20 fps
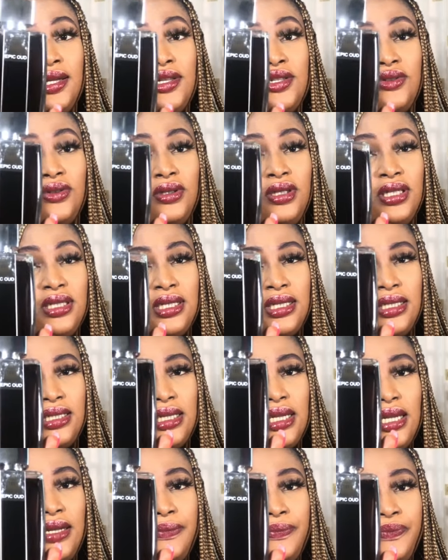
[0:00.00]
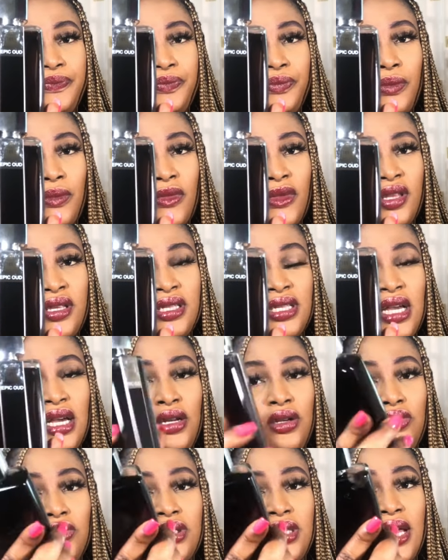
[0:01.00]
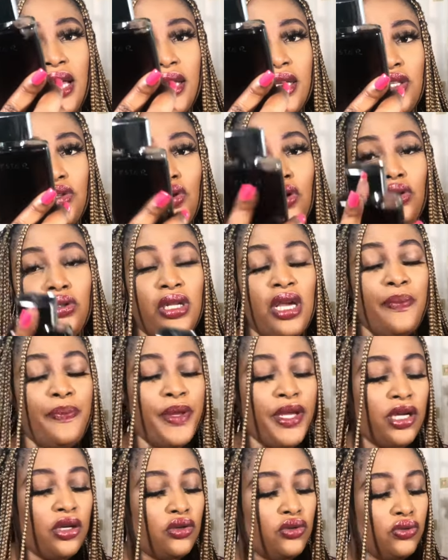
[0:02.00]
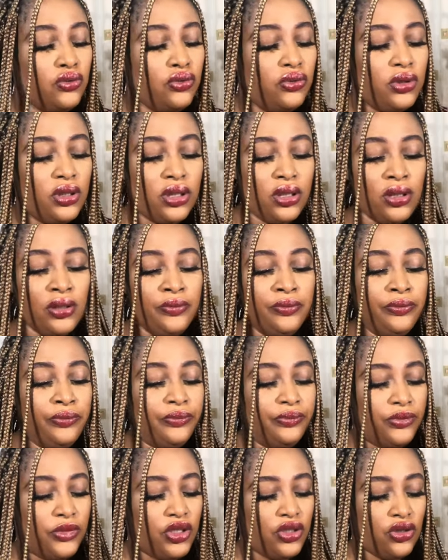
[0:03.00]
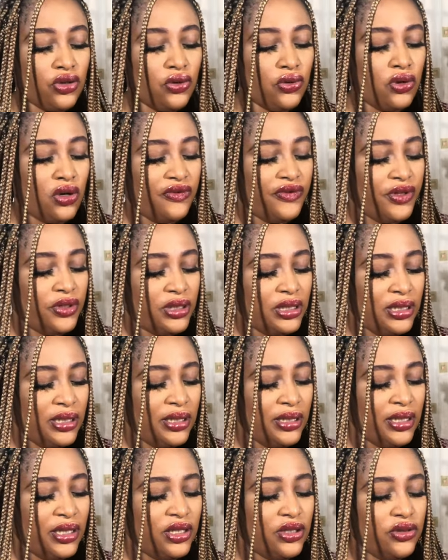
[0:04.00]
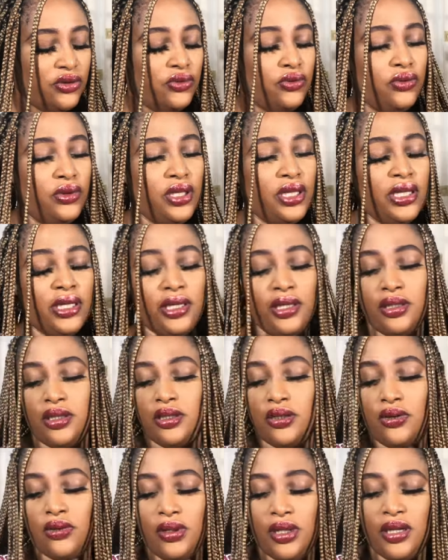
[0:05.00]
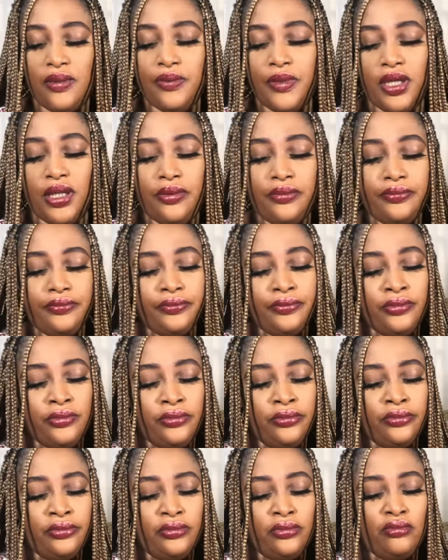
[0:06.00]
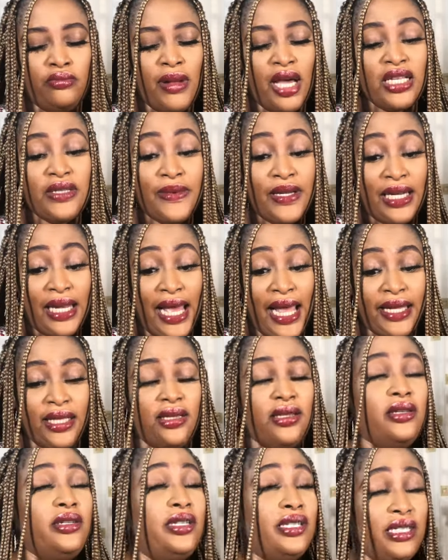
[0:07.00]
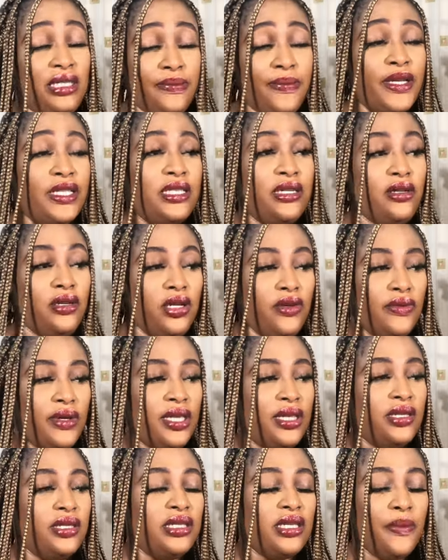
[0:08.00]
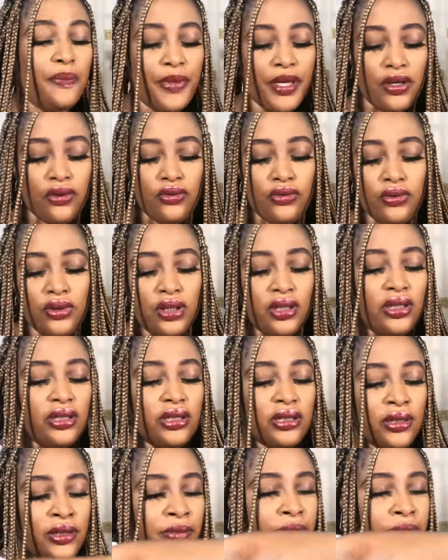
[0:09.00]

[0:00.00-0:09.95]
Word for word: So this is it. This is how it looks like. It's called Epic Oud. So obviously there's oud in it. So let me, my husband liked this particular one, this Epic Oud, because